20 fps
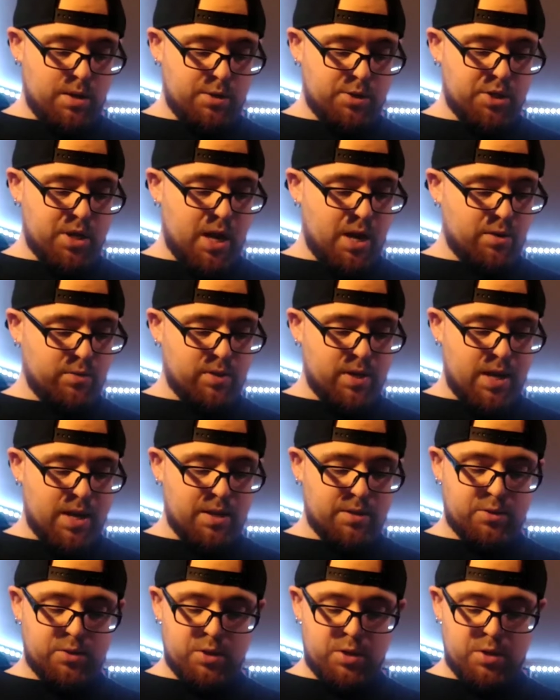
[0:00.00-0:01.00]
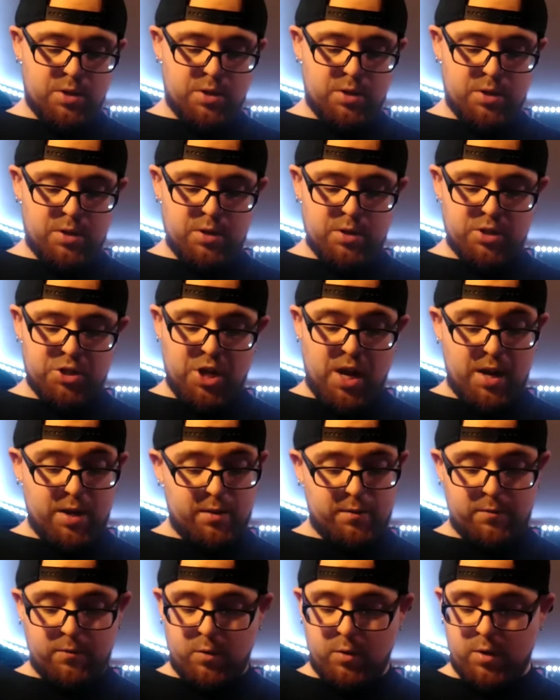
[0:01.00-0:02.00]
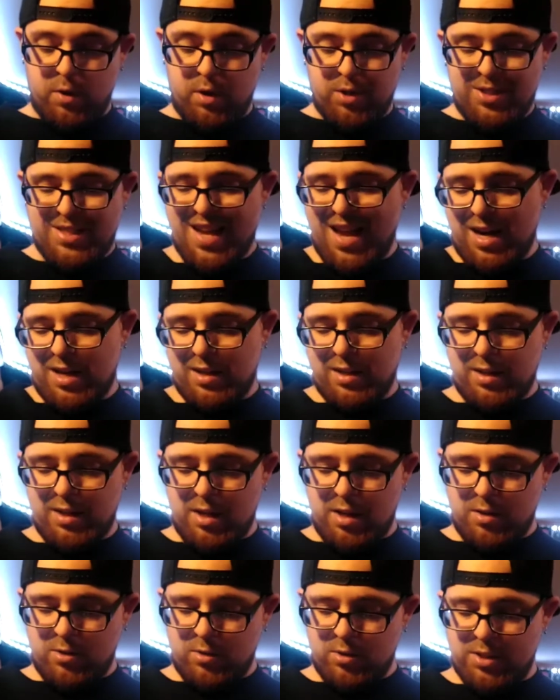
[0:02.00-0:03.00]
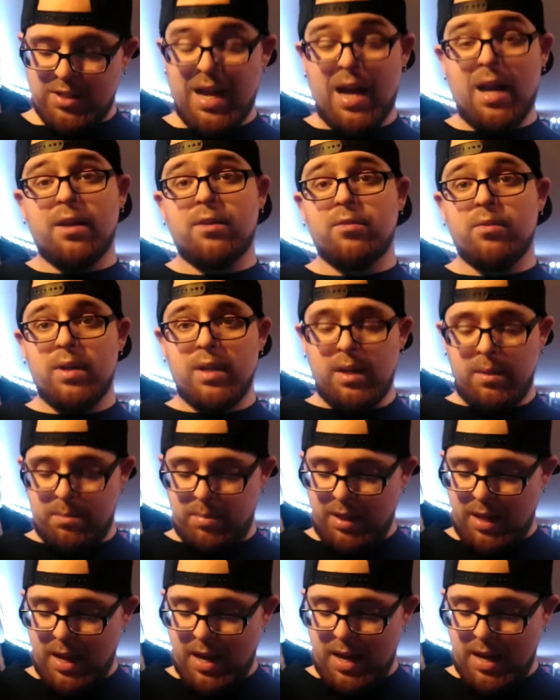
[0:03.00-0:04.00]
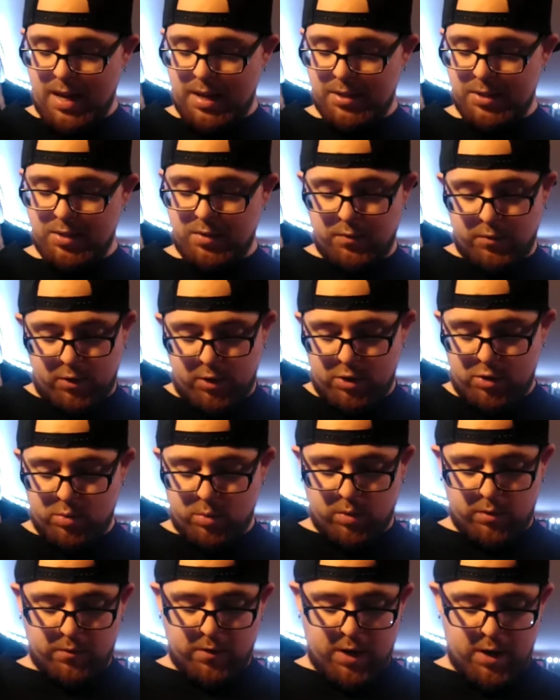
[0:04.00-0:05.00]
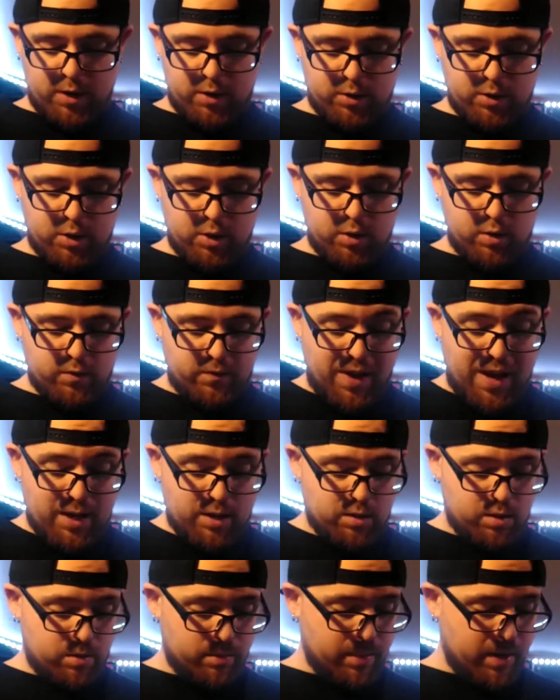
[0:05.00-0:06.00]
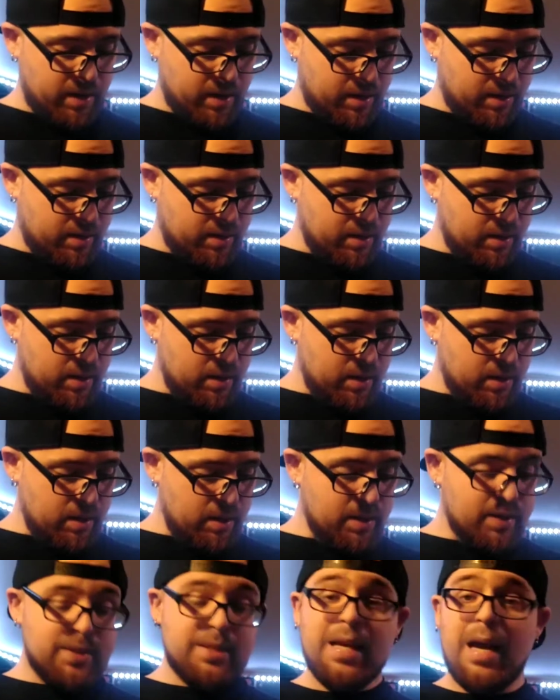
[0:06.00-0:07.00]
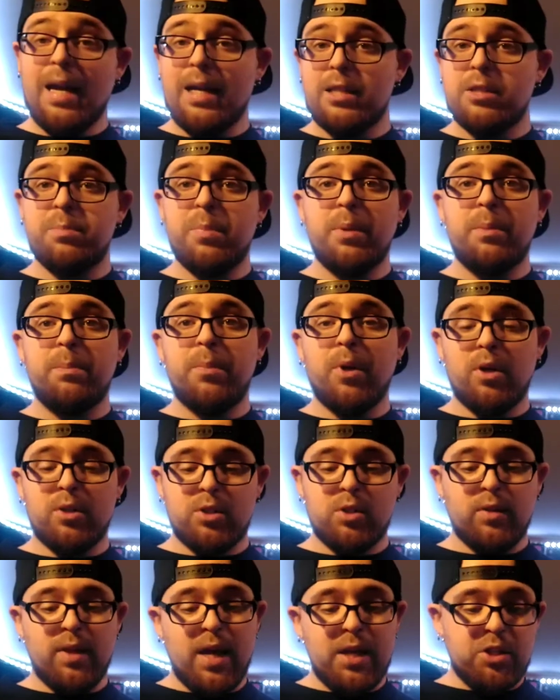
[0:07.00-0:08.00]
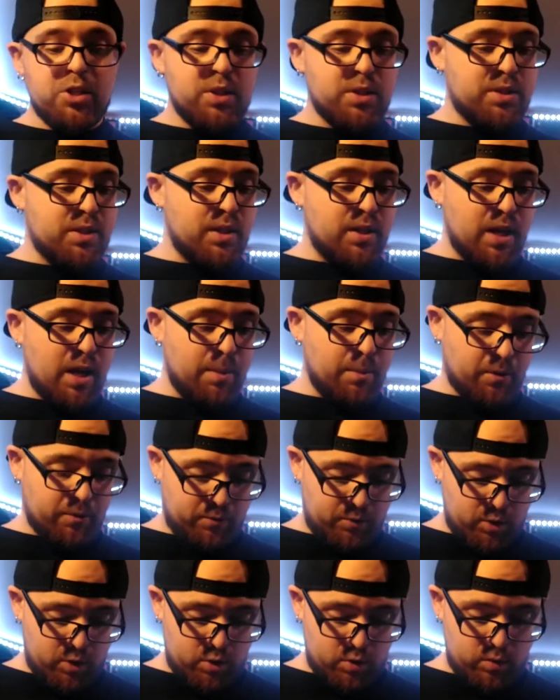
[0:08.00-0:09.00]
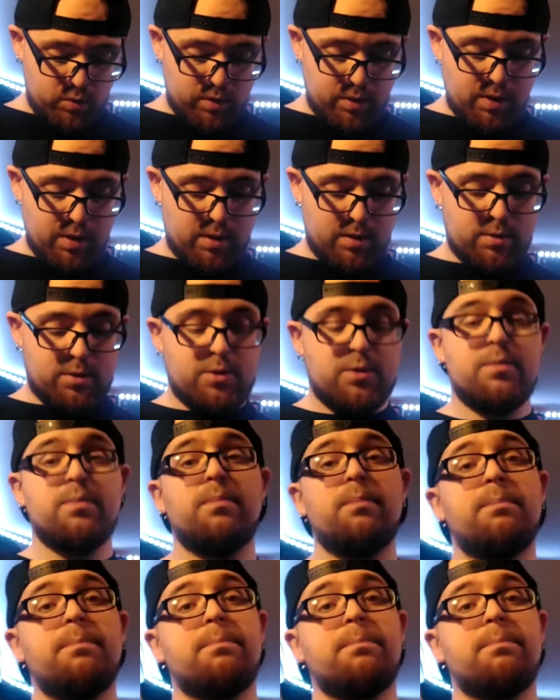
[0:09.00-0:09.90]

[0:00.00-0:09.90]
Shadow Dancer, Shining Force, Sonic and Knuckles, Sonic 3D Blast, Virtual Fighter 2, Vector Man, Sonic Spinball. So that's just to name a few. There's,